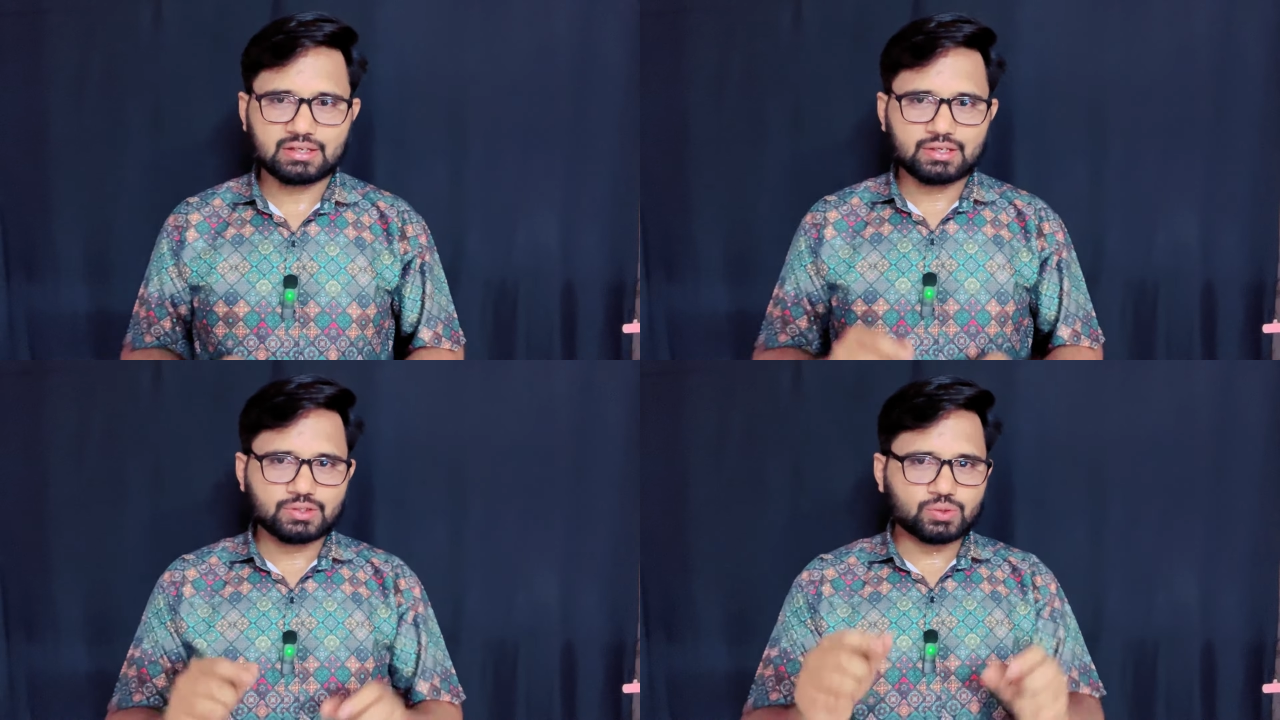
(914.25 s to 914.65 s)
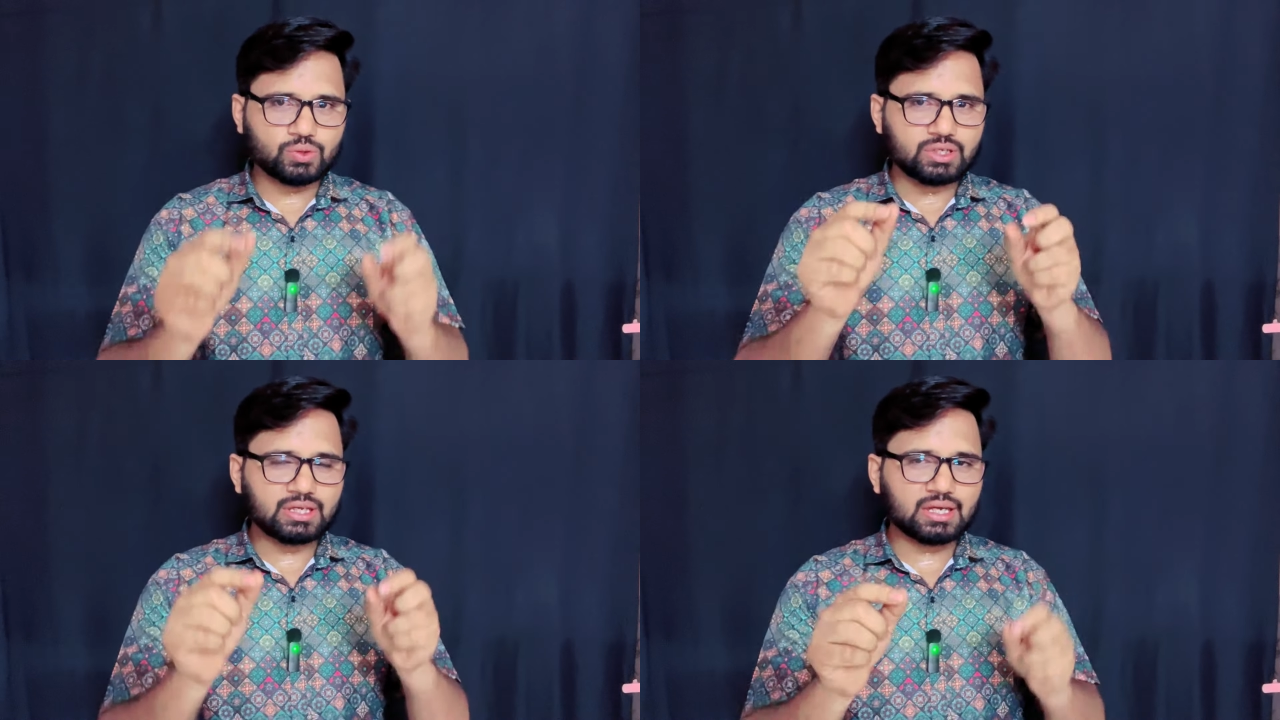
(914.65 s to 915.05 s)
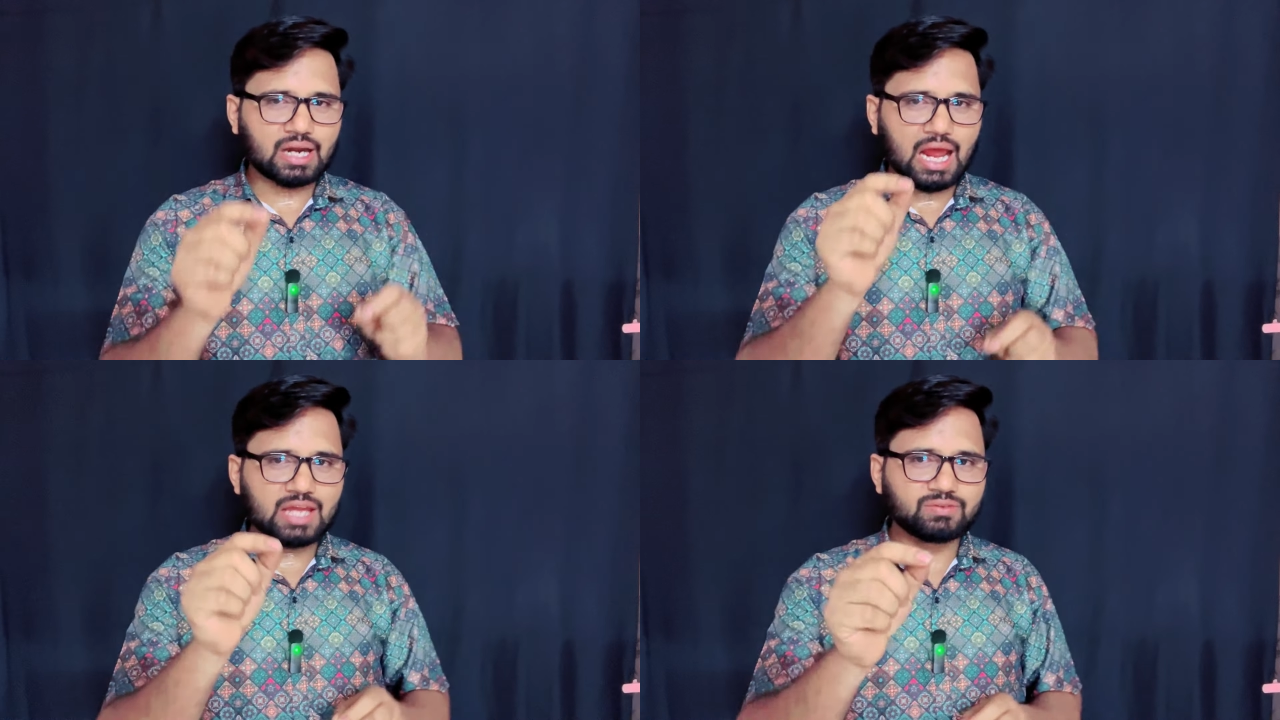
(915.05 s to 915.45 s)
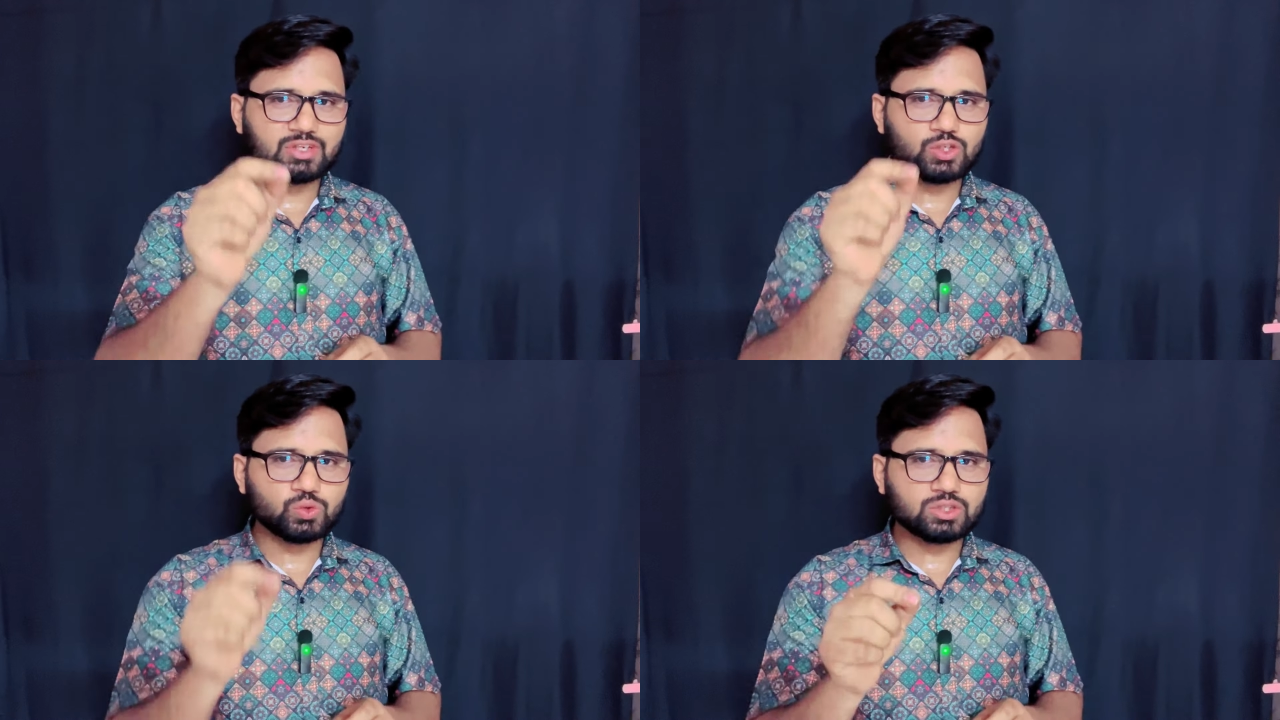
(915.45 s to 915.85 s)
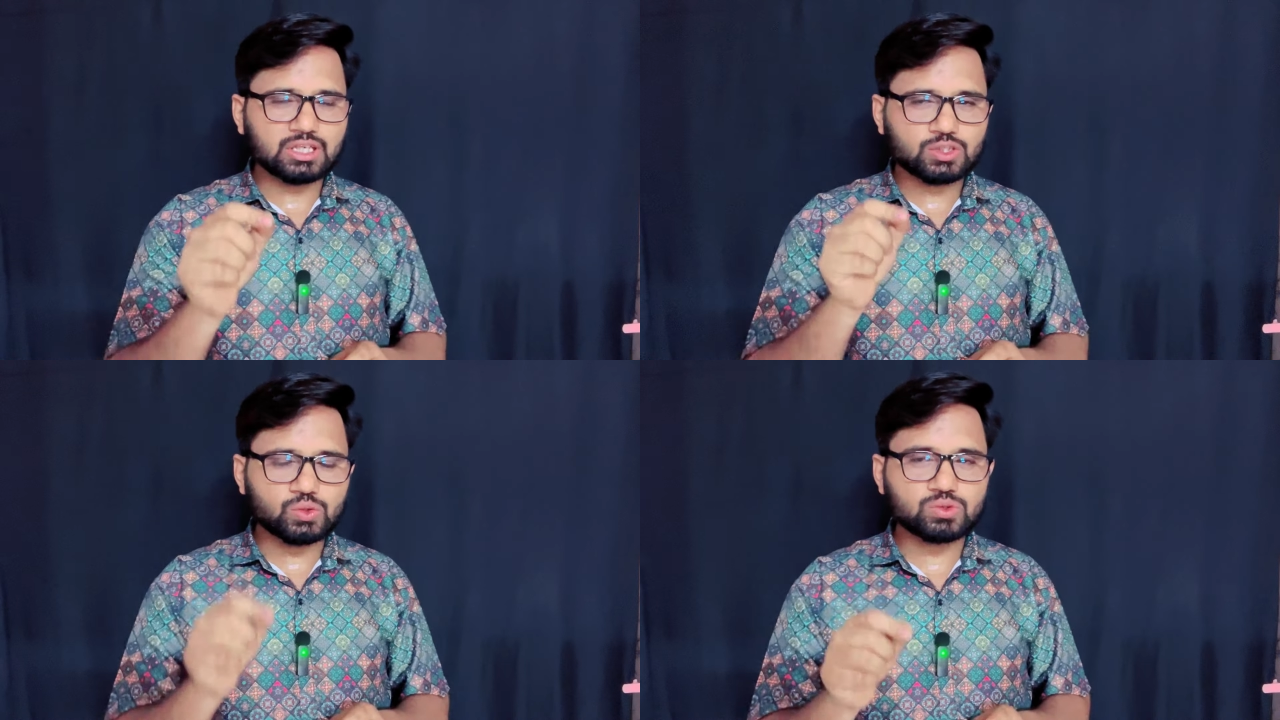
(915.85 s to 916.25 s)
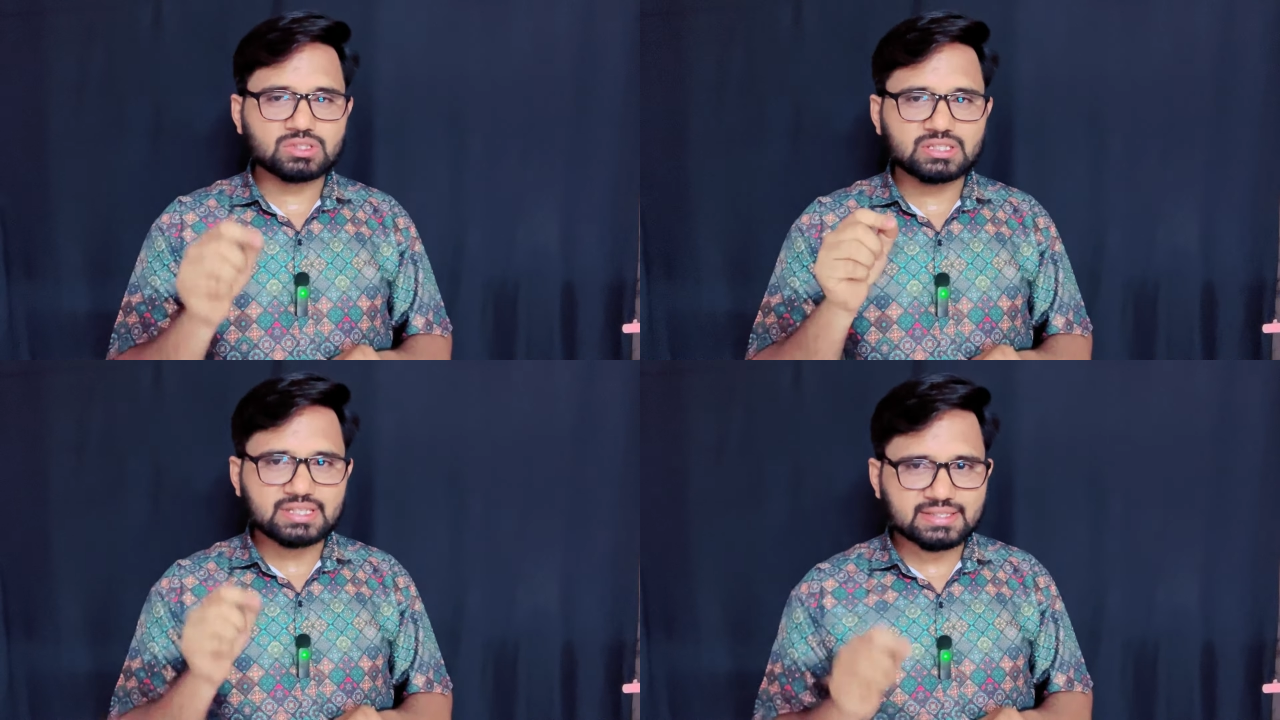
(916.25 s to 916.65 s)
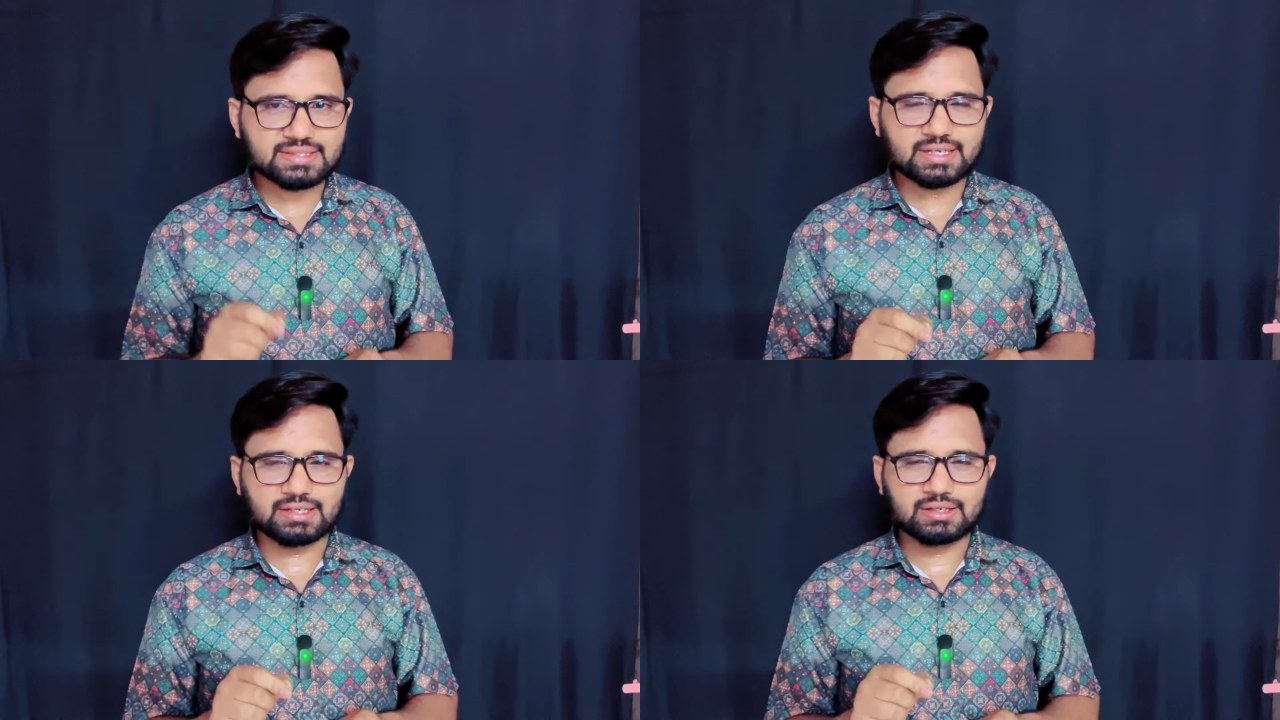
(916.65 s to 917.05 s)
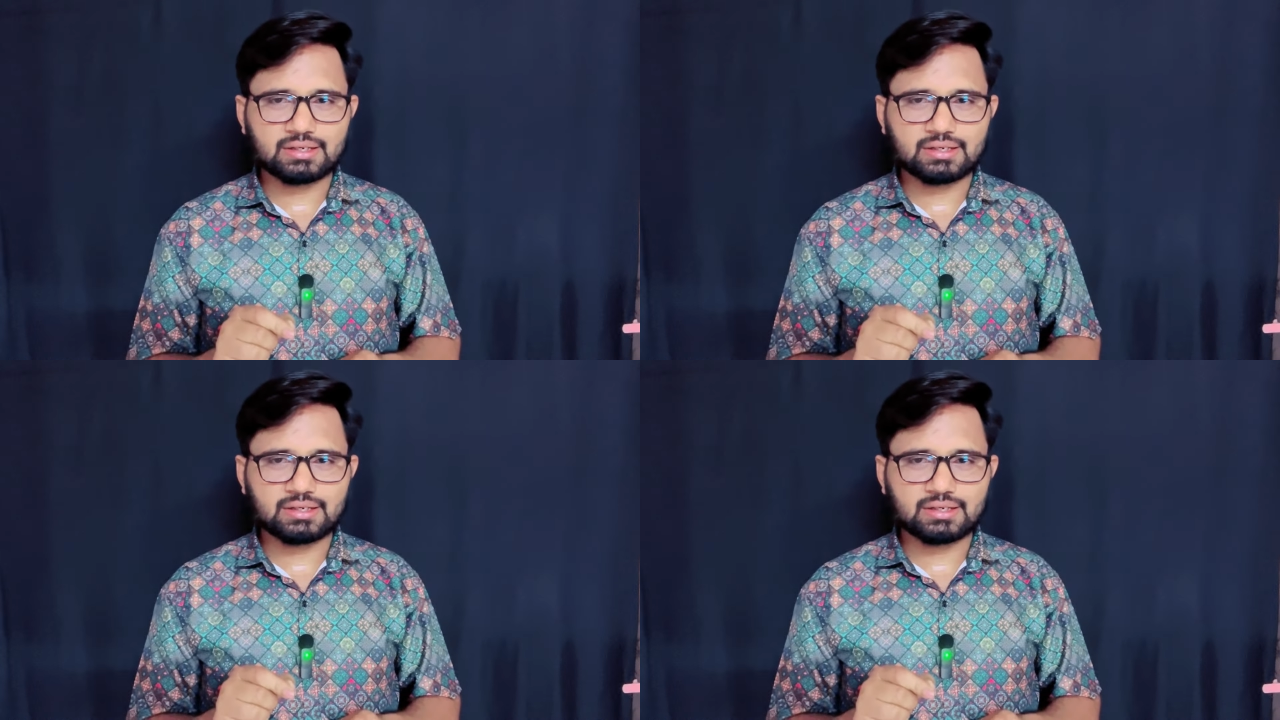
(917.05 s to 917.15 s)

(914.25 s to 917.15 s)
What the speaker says: So here IV you they use doesn't.